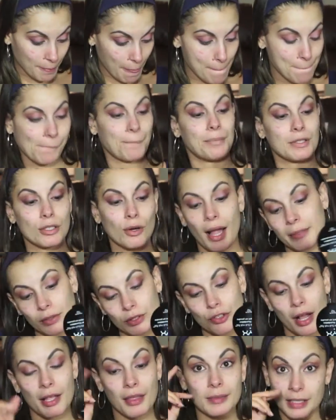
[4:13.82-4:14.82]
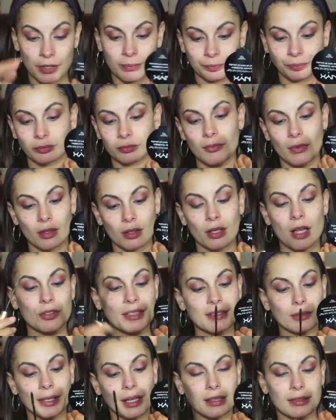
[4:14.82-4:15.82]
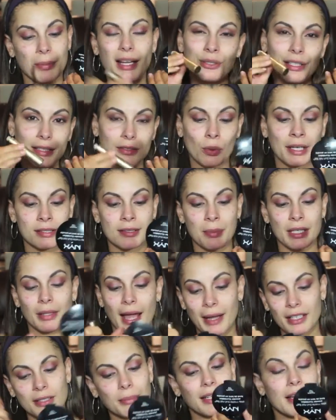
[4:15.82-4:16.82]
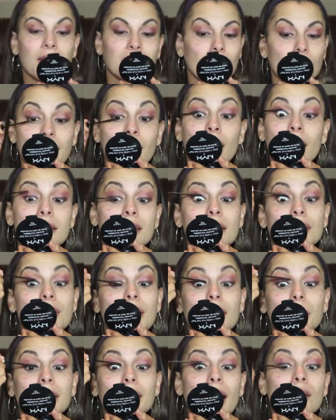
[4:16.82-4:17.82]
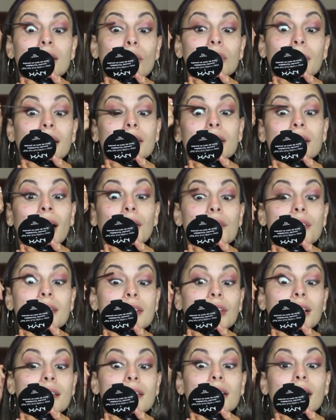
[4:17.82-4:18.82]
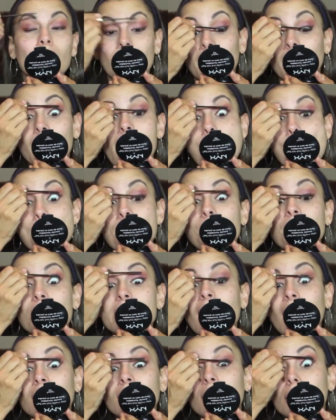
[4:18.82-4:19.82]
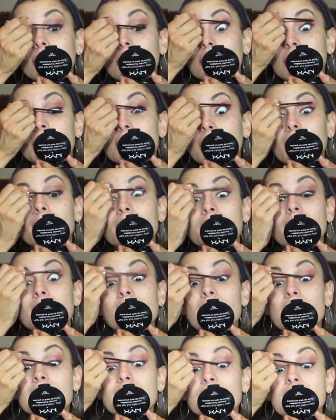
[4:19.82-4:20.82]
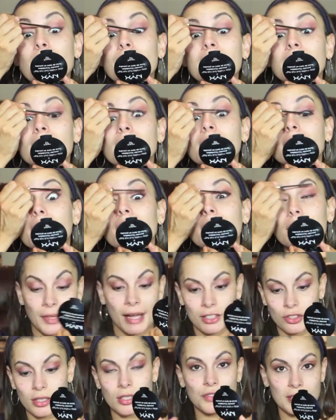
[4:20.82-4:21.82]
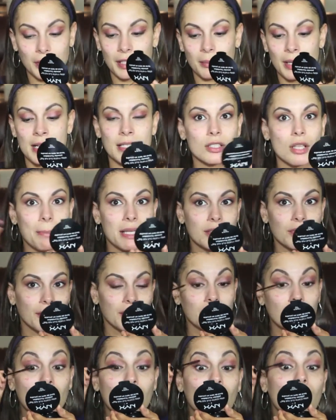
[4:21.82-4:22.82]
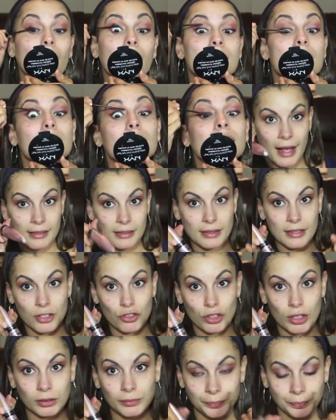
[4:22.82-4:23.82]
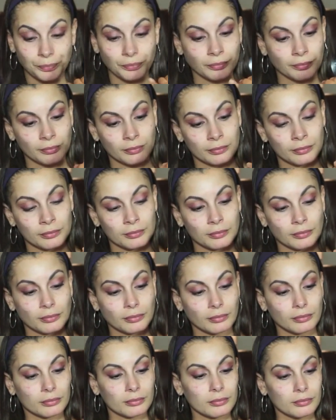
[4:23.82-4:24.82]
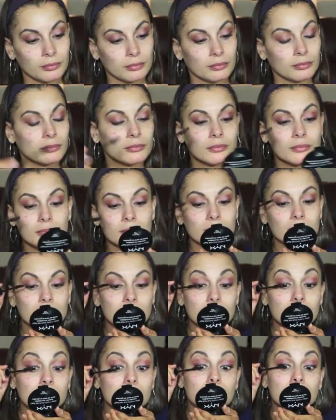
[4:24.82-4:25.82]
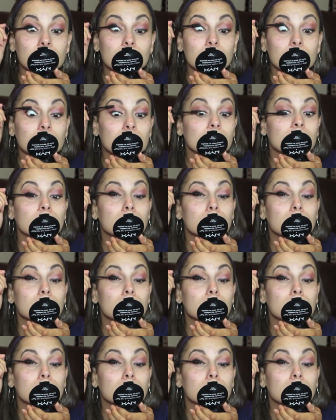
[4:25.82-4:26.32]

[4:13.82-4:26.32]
I definitely went a little va-va-voom with the mascaras and my eyelashes, but I love using both of these together. This is the L'Oreal Telescopic, and this lengthens my eyelashes.